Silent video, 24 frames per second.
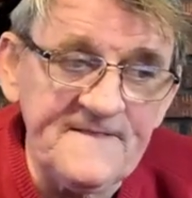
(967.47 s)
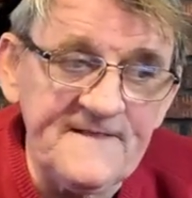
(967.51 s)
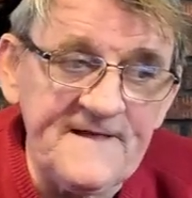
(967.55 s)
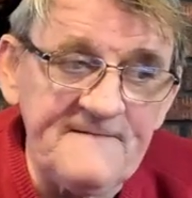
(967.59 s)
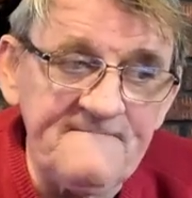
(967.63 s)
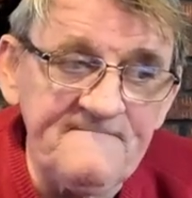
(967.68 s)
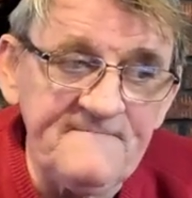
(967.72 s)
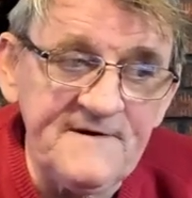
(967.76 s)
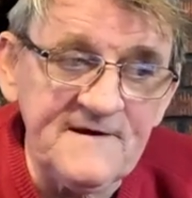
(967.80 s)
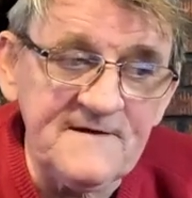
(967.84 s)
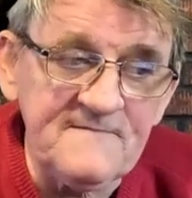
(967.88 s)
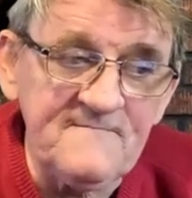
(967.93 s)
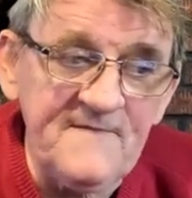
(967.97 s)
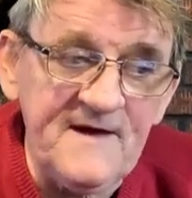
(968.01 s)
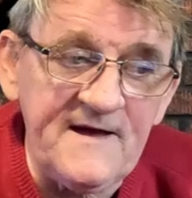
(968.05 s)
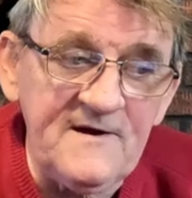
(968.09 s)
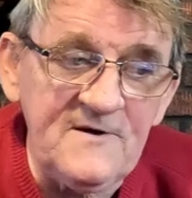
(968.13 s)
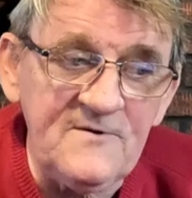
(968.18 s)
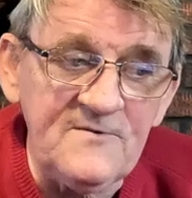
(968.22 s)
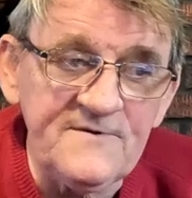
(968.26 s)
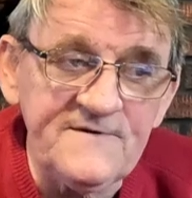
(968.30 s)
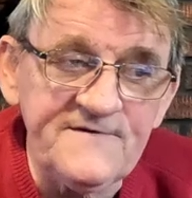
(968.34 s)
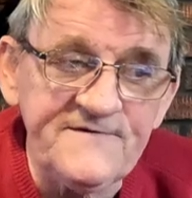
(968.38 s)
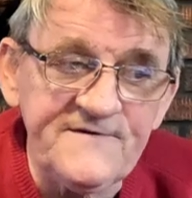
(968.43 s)
That big
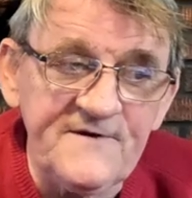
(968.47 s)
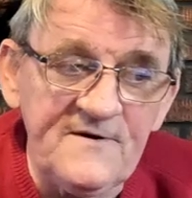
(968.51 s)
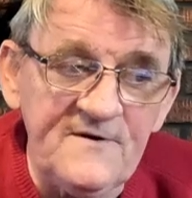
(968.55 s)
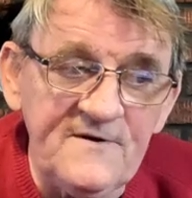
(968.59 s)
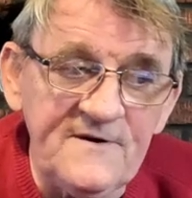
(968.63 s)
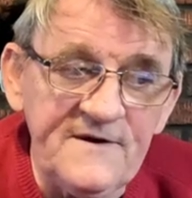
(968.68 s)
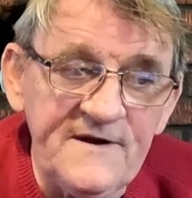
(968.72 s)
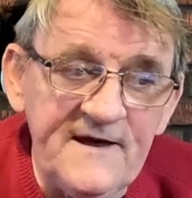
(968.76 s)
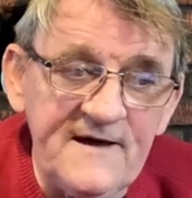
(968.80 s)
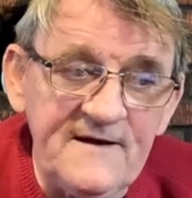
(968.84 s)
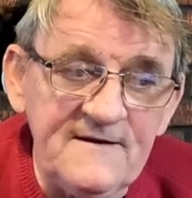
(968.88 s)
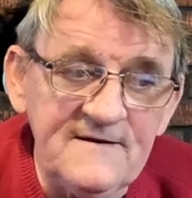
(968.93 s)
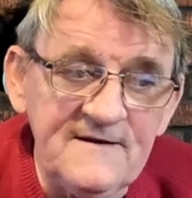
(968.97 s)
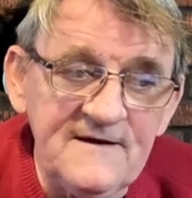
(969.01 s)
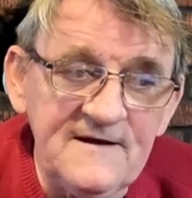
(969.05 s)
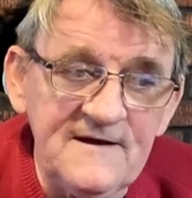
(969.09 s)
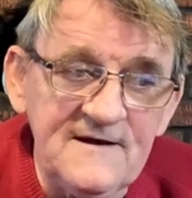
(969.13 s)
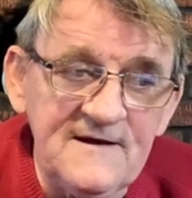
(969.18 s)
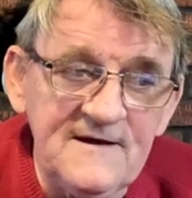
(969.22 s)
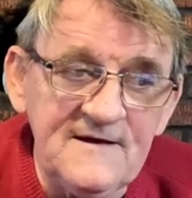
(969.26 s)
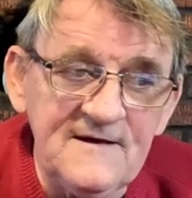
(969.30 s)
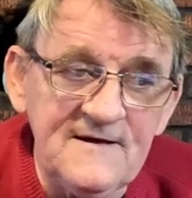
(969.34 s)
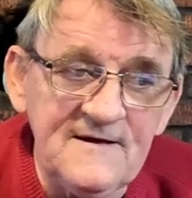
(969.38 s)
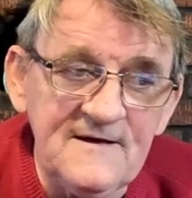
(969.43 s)
male we saw in
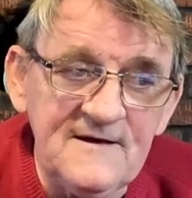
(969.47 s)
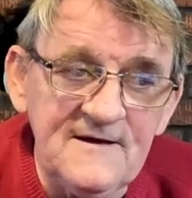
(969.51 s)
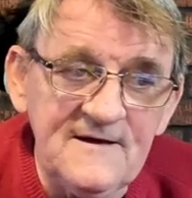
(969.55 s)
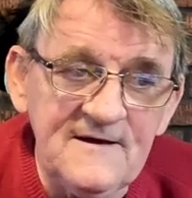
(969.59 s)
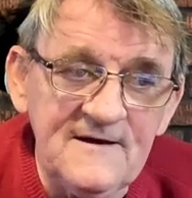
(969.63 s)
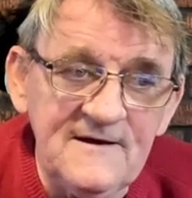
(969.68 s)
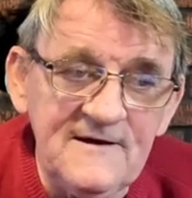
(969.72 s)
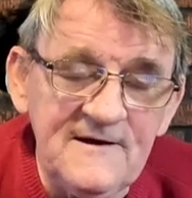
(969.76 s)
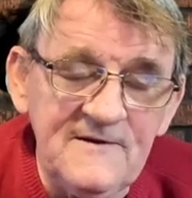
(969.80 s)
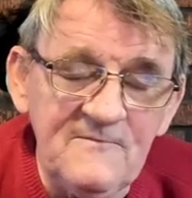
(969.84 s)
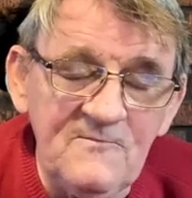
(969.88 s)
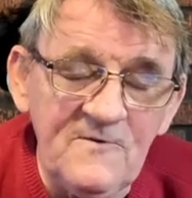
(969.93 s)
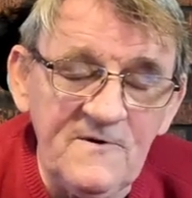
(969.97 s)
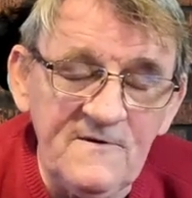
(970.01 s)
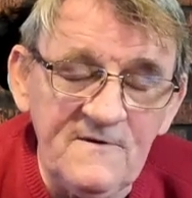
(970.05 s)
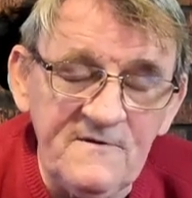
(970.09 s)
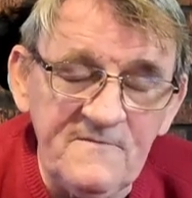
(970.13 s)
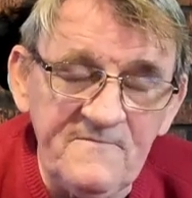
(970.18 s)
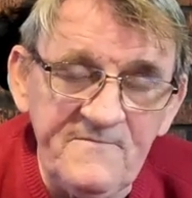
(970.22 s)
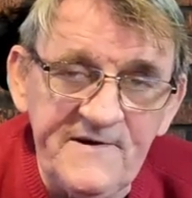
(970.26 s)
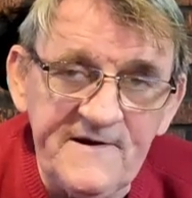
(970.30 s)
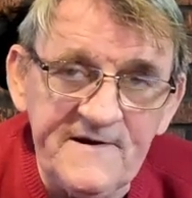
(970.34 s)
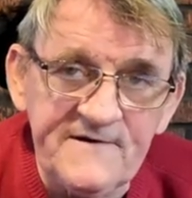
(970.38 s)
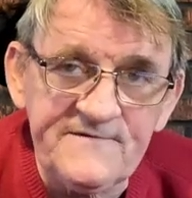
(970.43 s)
one of
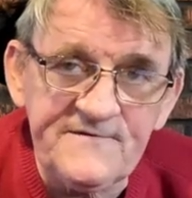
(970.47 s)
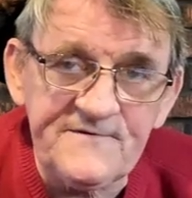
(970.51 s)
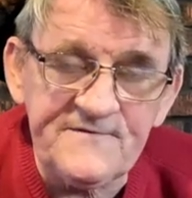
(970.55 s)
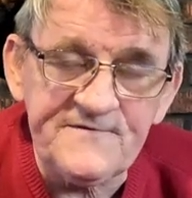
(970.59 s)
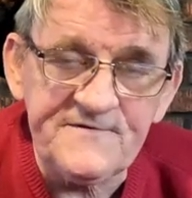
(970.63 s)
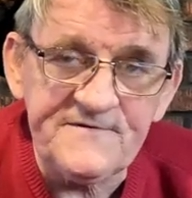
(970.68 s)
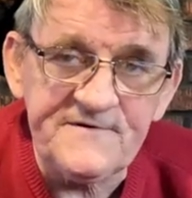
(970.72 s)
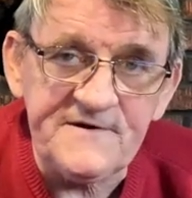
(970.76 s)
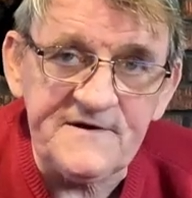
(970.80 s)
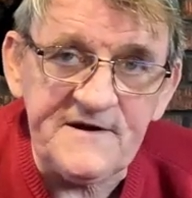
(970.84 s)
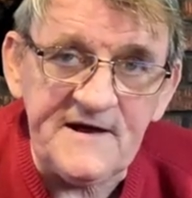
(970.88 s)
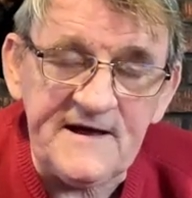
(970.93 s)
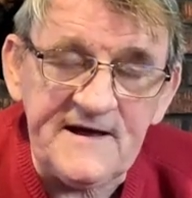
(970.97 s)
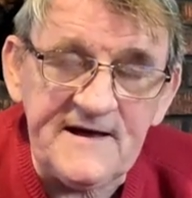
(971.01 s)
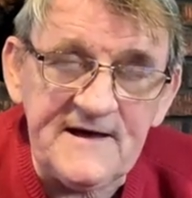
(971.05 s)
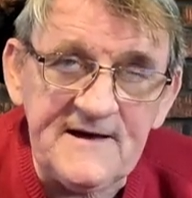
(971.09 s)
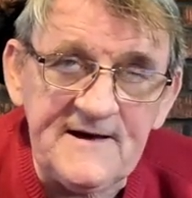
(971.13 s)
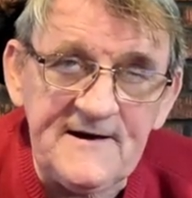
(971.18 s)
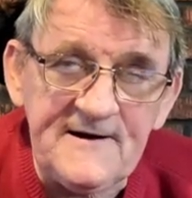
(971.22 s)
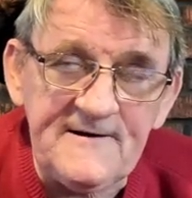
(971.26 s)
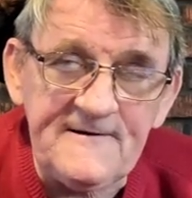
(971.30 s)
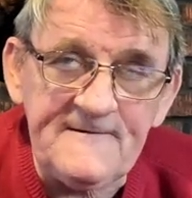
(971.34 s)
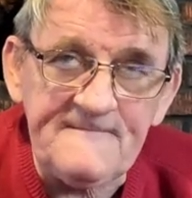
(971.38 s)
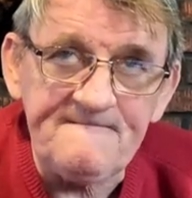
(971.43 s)
the pictures
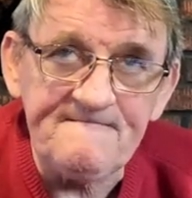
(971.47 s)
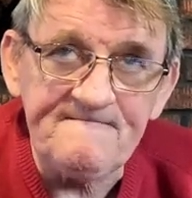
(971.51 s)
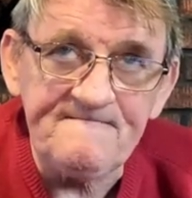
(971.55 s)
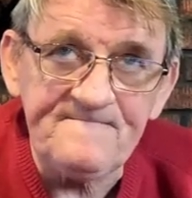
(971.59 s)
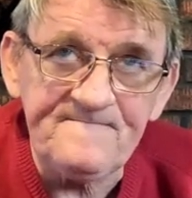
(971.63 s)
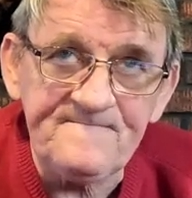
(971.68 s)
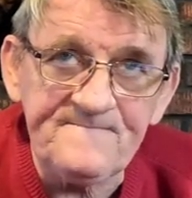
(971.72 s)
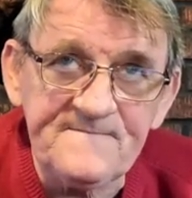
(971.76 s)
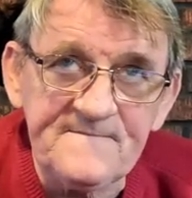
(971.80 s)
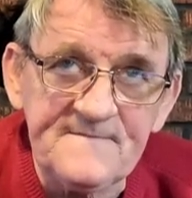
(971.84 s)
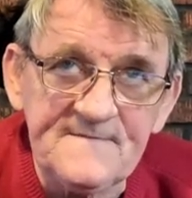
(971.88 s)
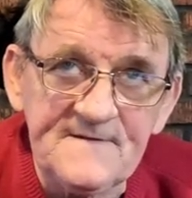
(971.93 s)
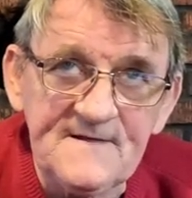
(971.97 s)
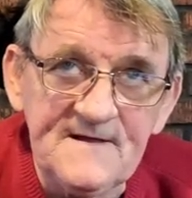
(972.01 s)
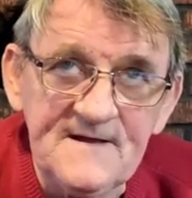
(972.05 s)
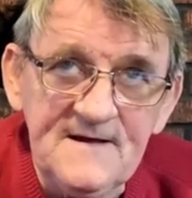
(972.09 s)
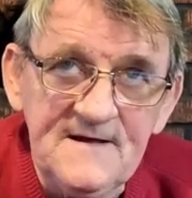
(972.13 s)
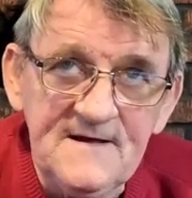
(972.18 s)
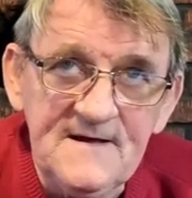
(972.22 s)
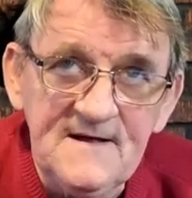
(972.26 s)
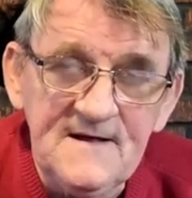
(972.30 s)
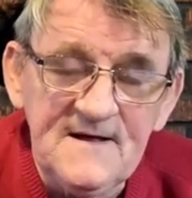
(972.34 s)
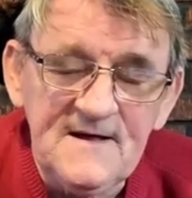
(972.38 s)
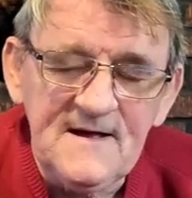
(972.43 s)
today,
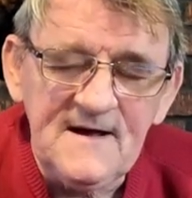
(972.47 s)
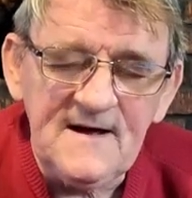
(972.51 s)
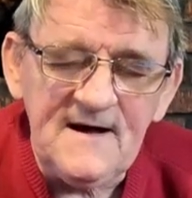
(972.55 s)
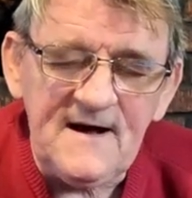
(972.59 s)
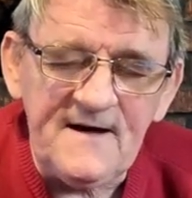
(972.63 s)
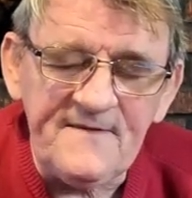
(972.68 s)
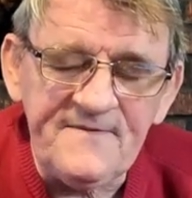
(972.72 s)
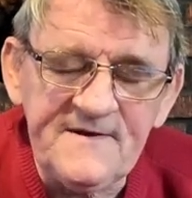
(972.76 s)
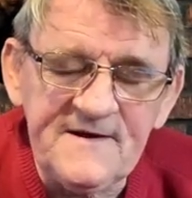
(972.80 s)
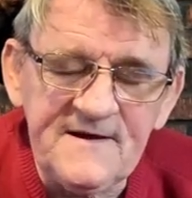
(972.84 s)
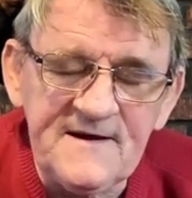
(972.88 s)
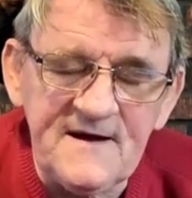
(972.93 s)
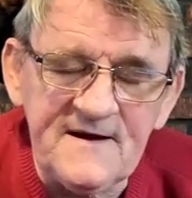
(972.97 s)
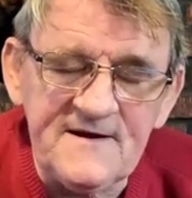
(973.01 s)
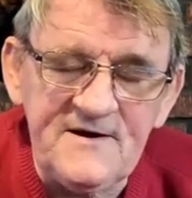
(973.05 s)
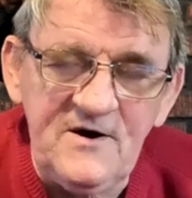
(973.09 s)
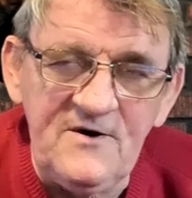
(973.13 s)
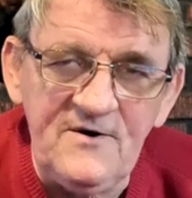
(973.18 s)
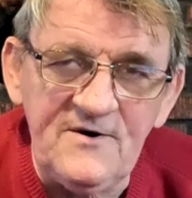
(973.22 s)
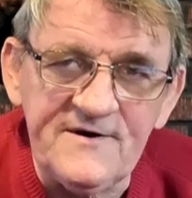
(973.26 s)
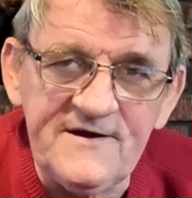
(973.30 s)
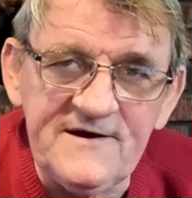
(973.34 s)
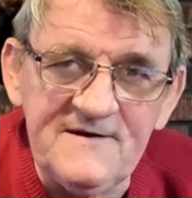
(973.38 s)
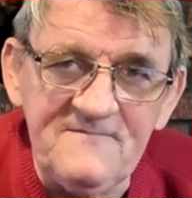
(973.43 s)
I think I
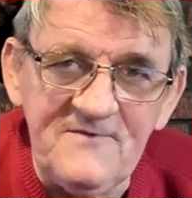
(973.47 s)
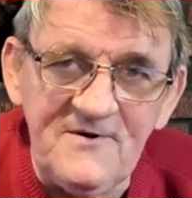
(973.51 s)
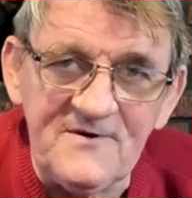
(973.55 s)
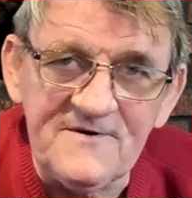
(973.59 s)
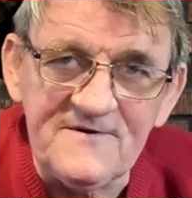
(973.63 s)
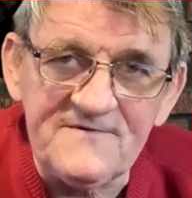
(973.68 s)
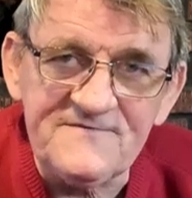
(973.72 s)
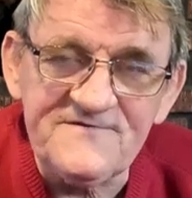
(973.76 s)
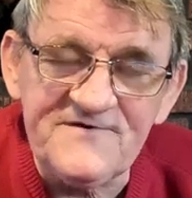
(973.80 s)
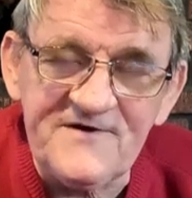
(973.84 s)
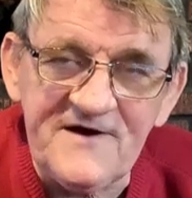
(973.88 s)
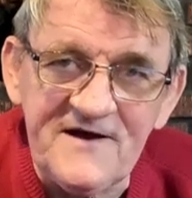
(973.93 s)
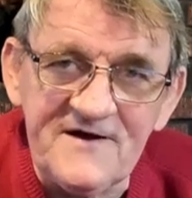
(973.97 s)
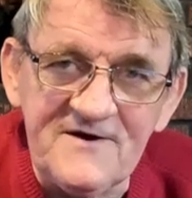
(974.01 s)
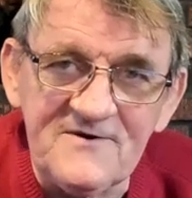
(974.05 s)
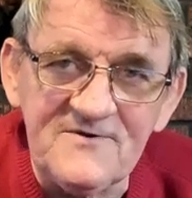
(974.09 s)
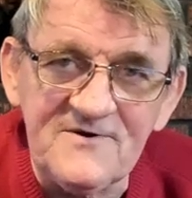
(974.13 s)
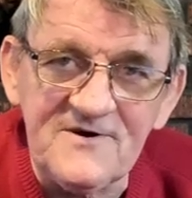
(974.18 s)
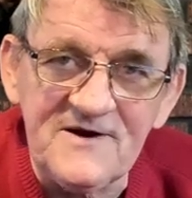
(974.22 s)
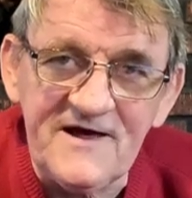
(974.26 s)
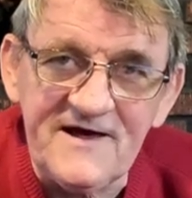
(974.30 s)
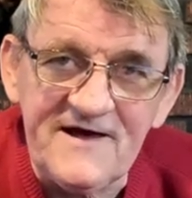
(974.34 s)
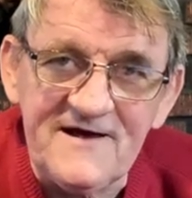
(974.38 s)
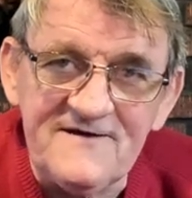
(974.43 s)
caught him on a
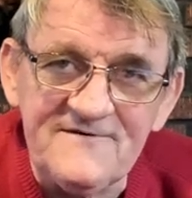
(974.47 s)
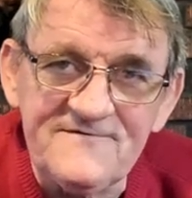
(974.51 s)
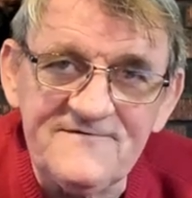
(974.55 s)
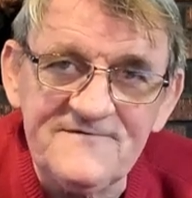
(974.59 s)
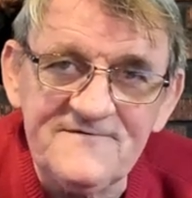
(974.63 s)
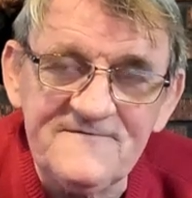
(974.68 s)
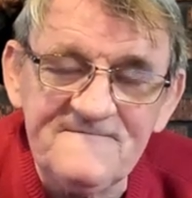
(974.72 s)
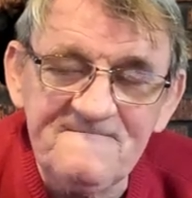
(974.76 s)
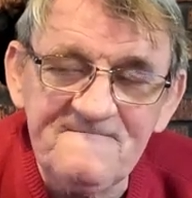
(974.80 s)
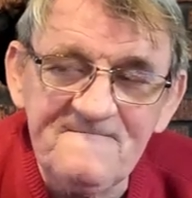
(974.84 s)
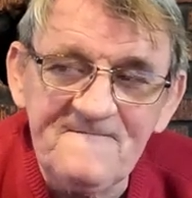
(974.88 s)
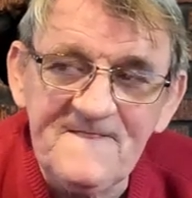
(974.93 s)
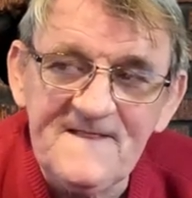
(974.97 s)
channel ledge